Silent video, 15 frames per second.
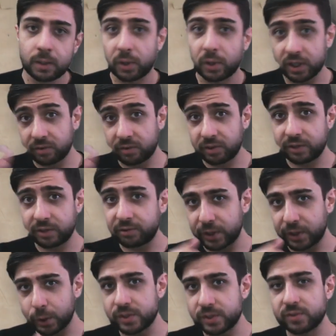By the way, we
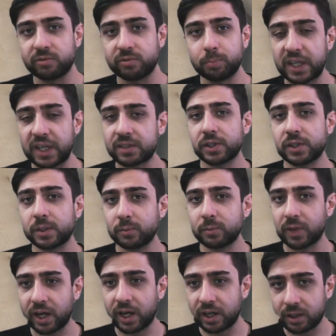use metric
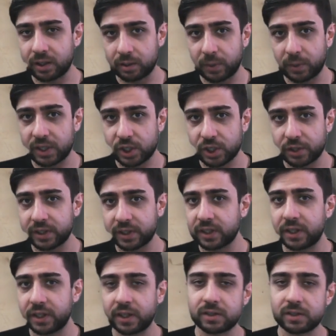measuring
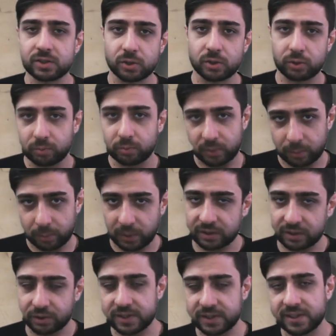here, so the
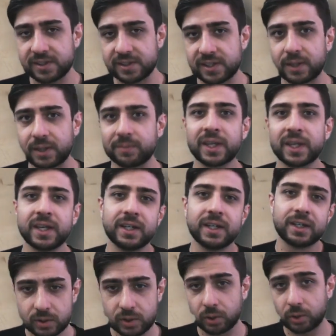metric system,
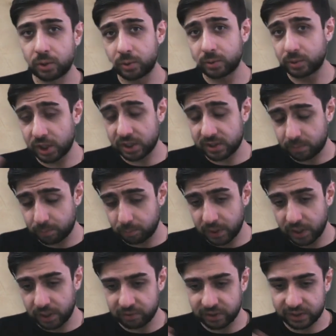so just
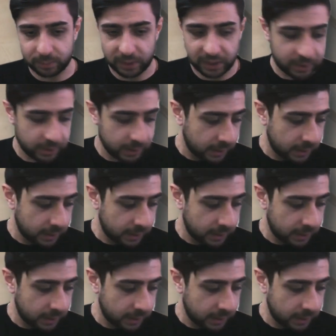bear with me.